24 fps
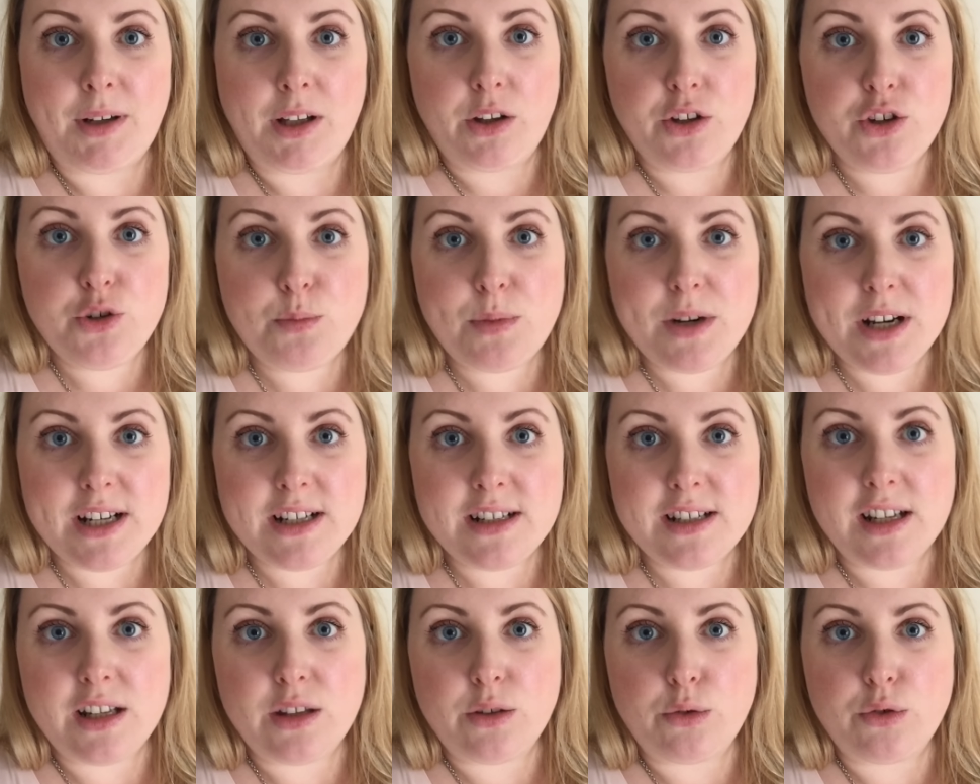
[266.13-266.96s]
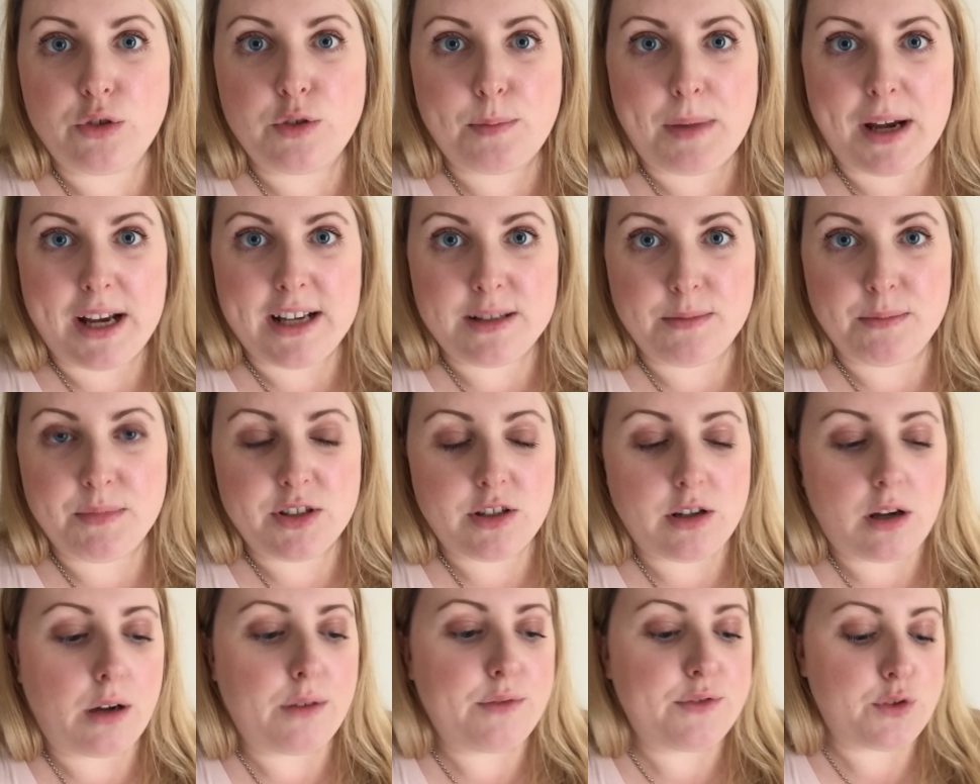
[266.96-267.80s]
my lunch break today though to buy some
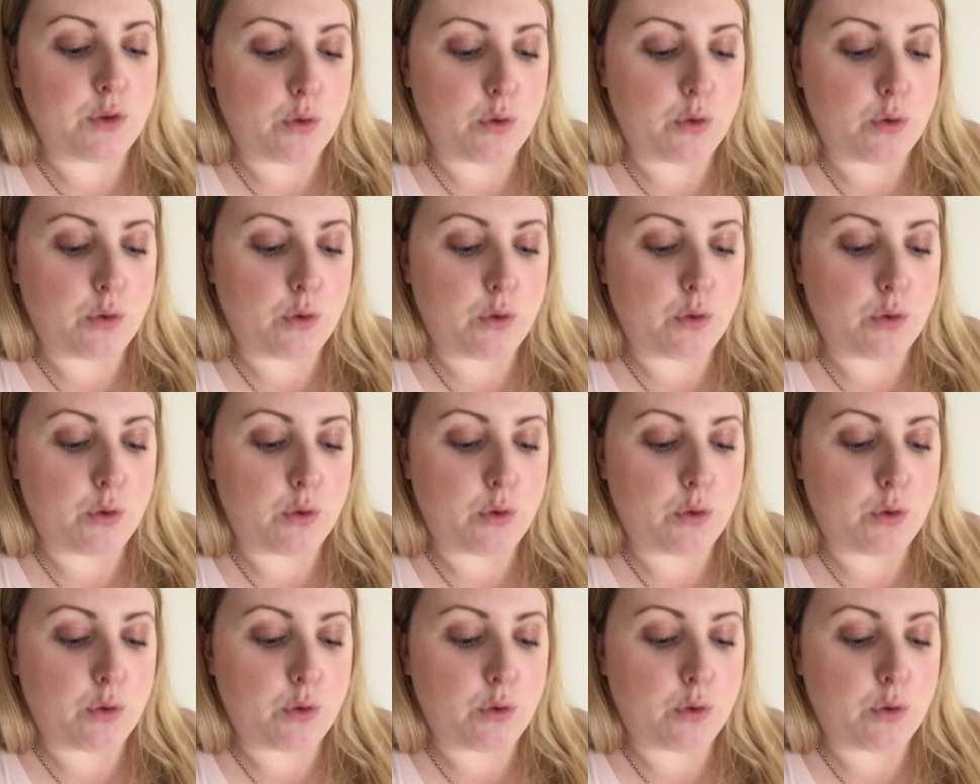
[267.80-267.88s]
stuff.